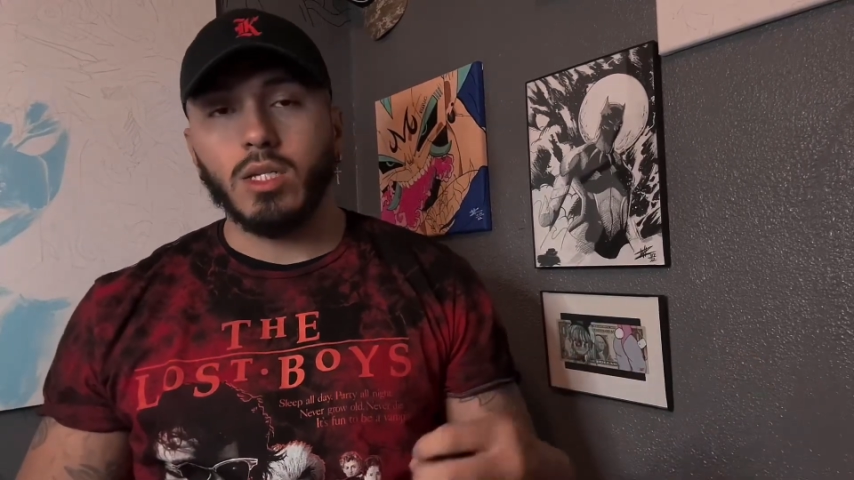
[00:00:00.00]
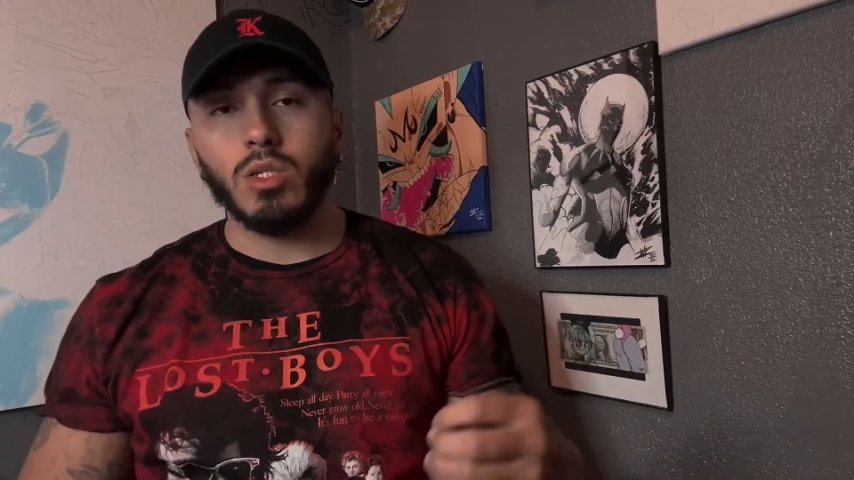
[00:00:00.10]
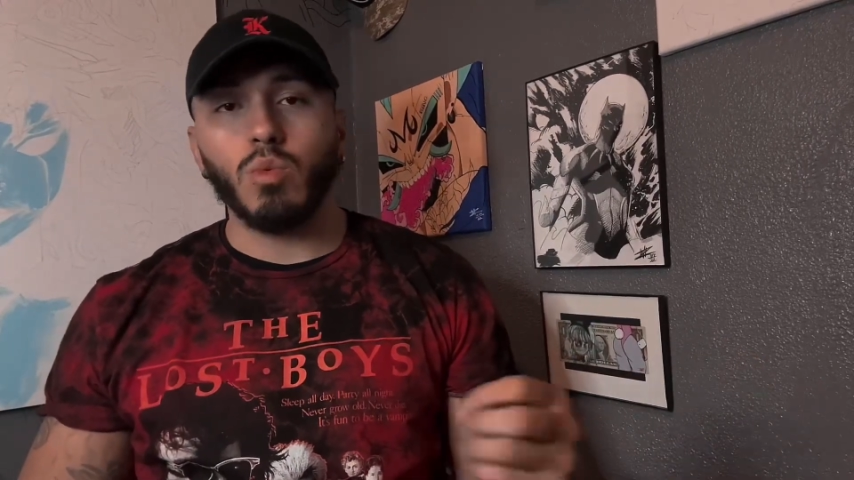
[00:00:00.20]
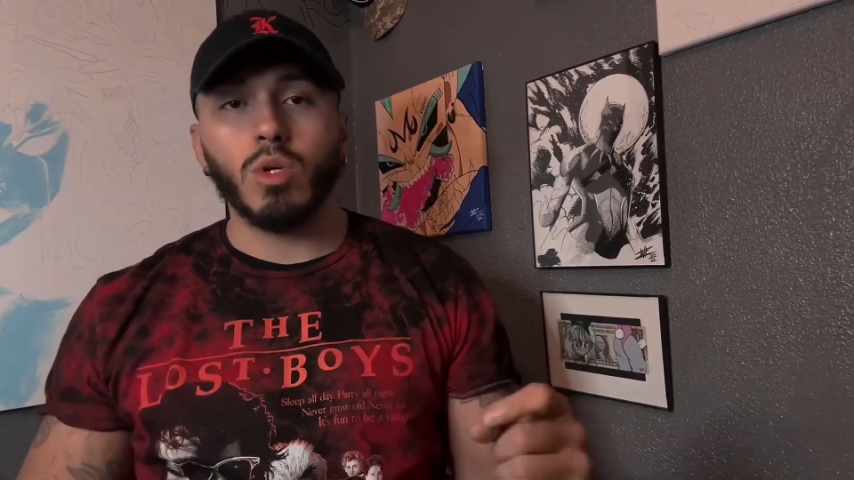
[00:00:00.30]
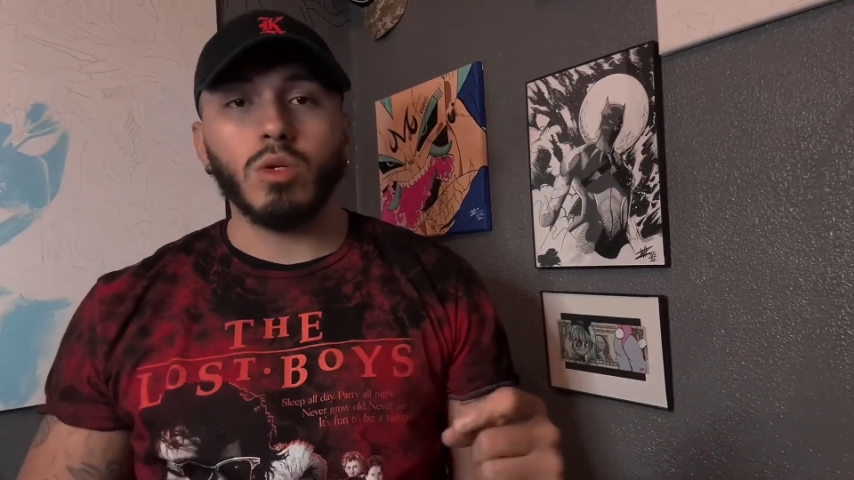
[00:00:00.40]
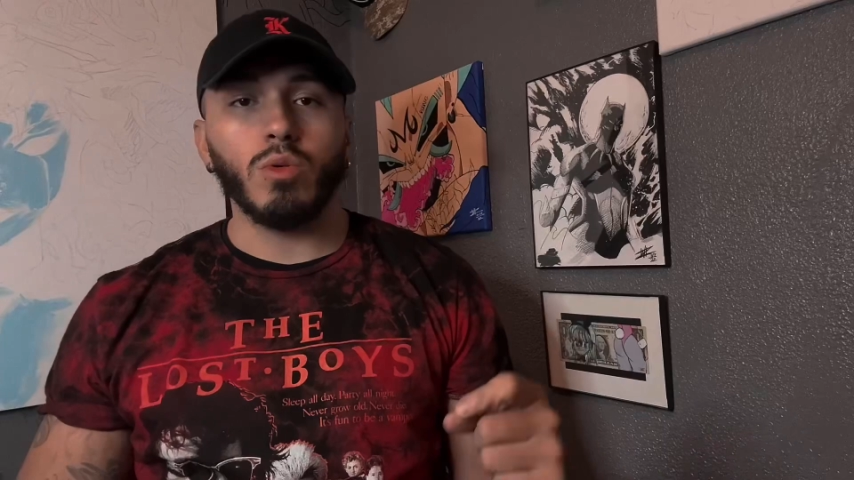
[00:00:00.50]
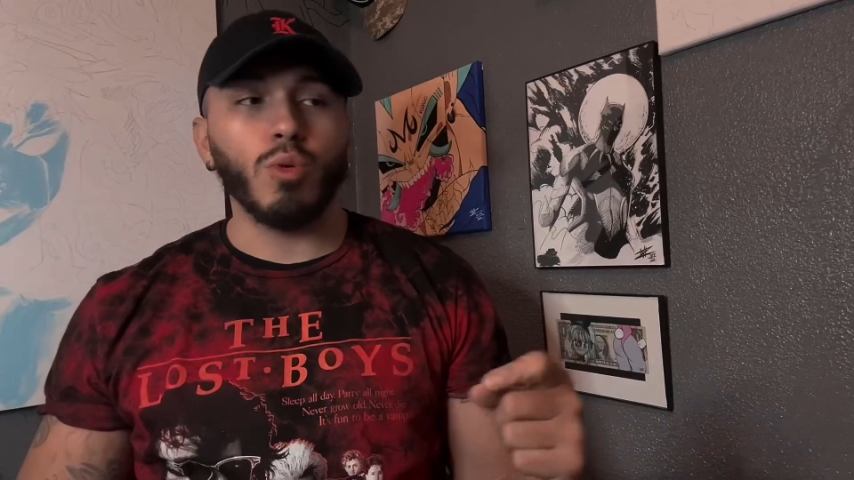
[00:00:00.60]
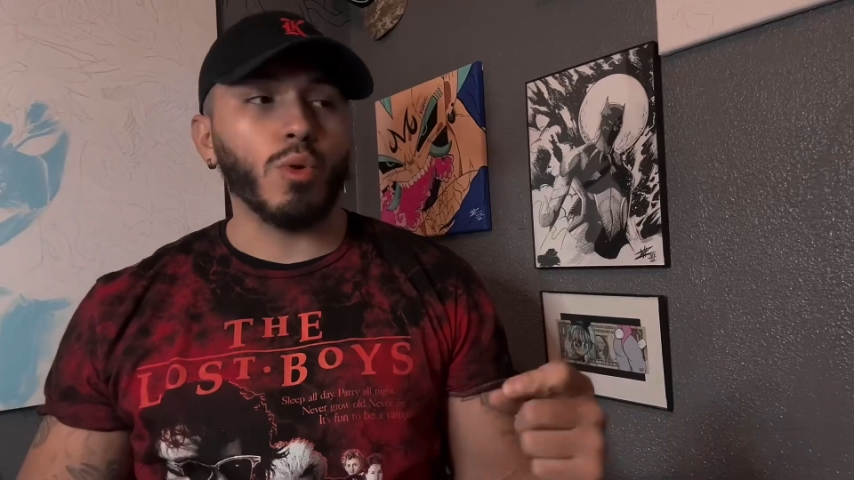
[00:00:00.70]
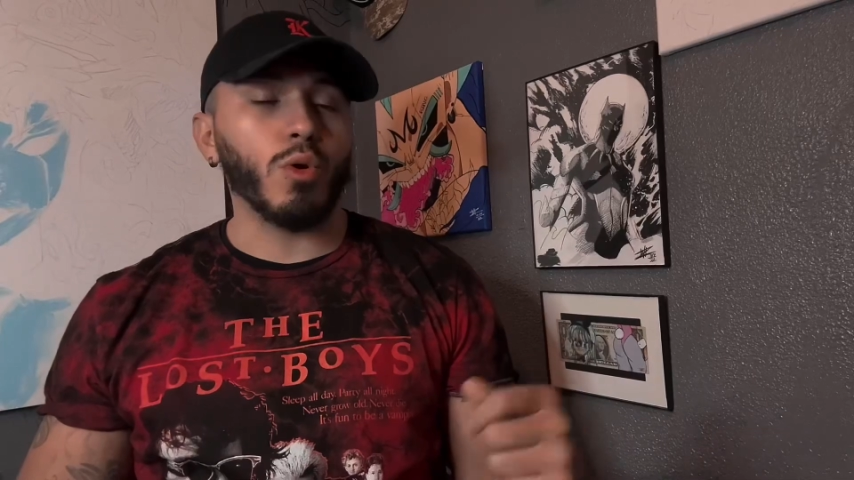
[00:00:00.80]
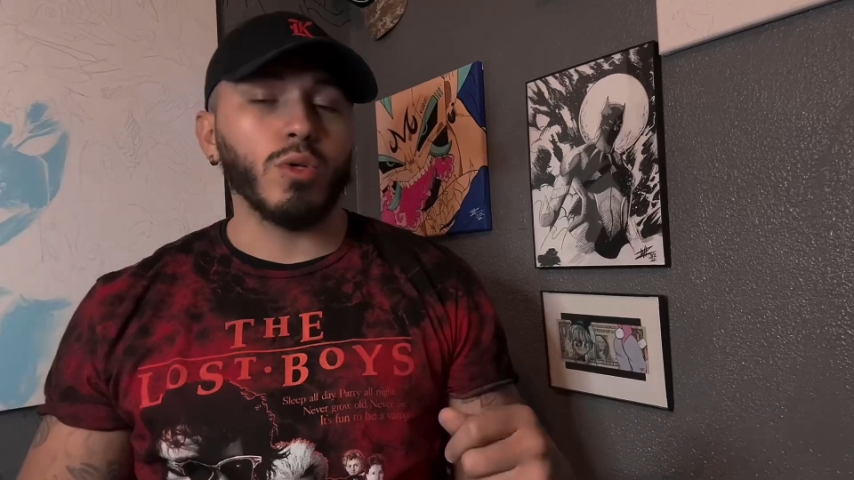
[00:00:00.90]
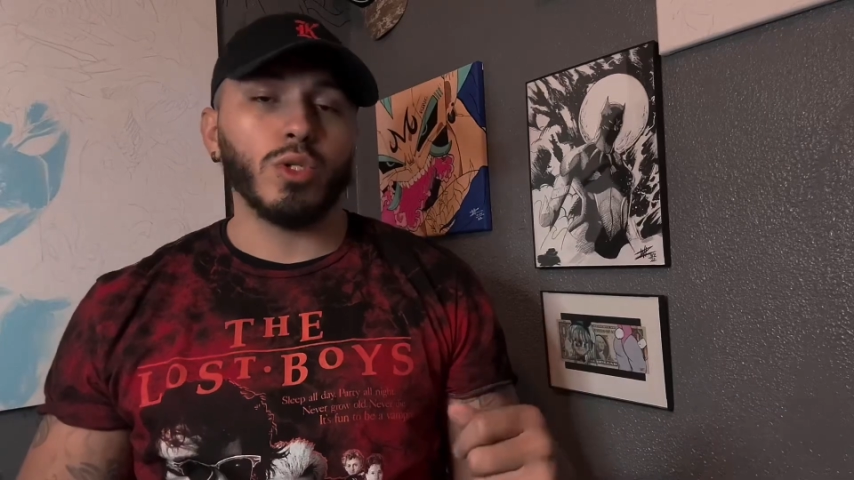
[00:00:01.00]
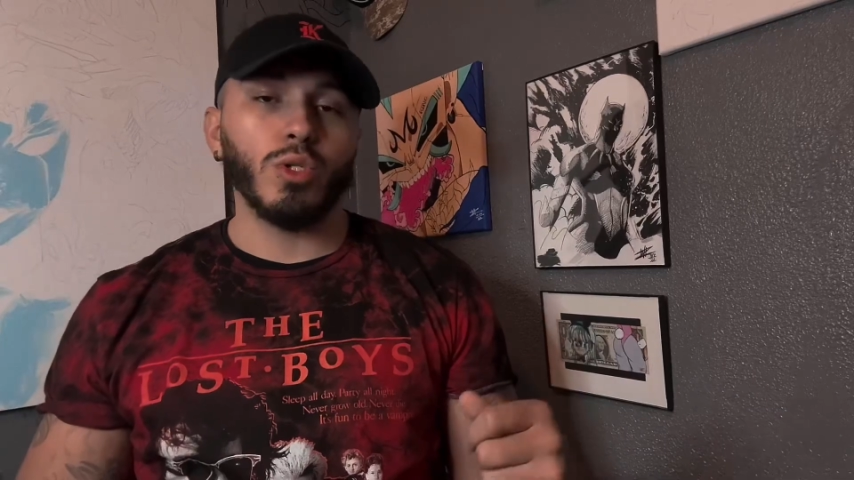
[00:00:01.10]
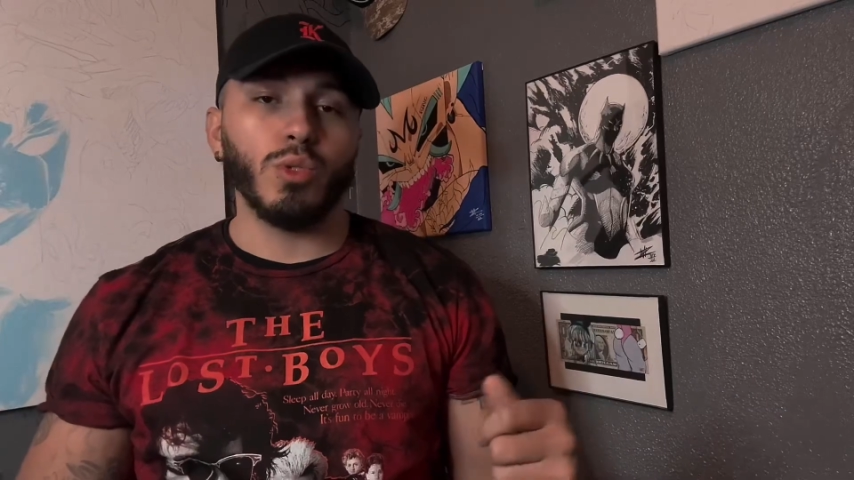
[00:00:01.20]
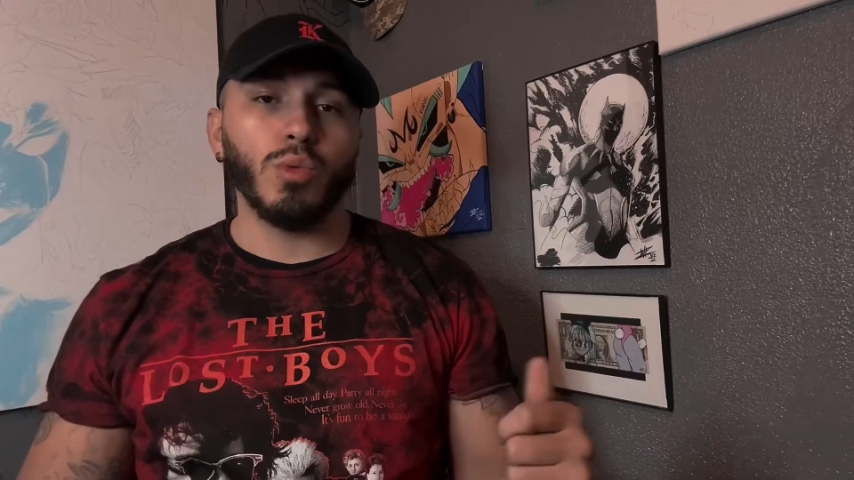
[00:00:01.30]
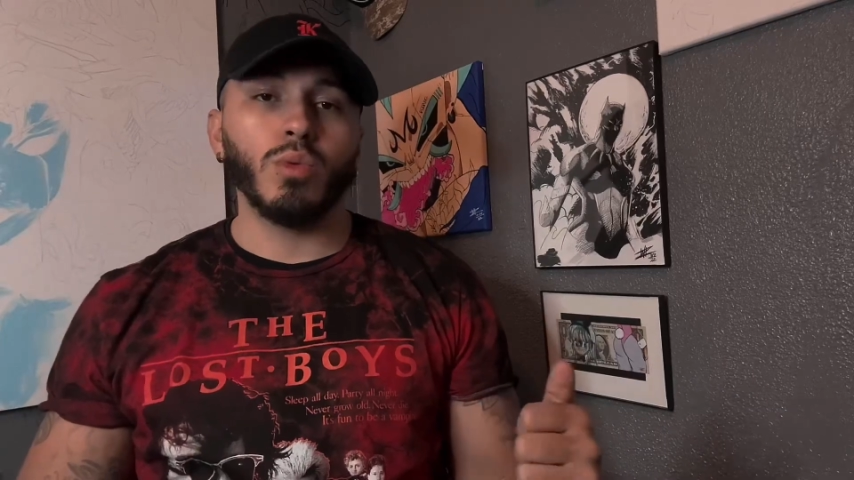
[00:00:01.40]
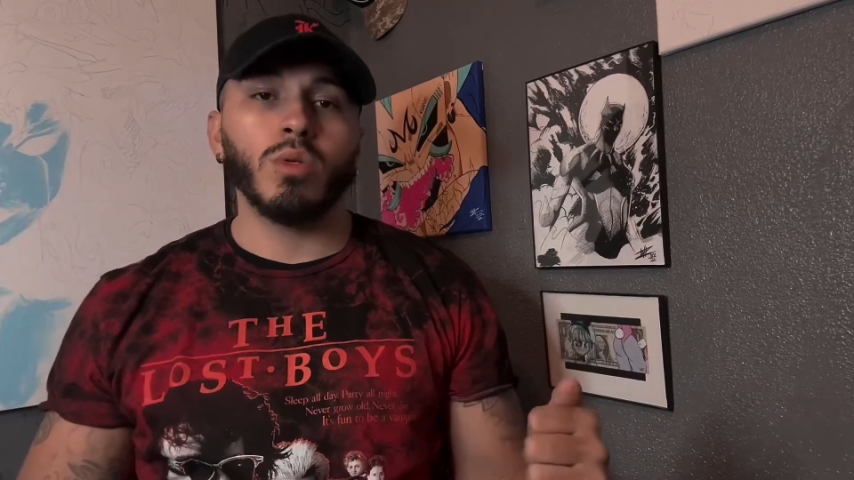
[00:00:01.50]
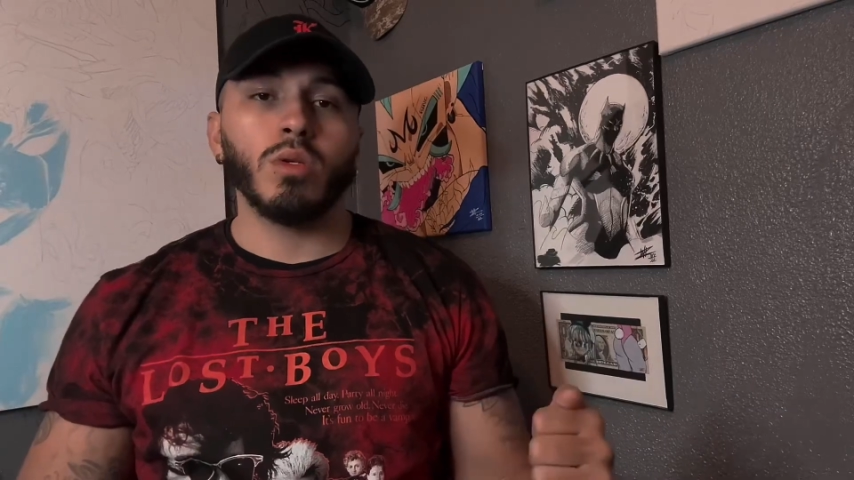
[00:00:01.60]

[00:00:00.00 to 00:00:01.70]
you, you were going to do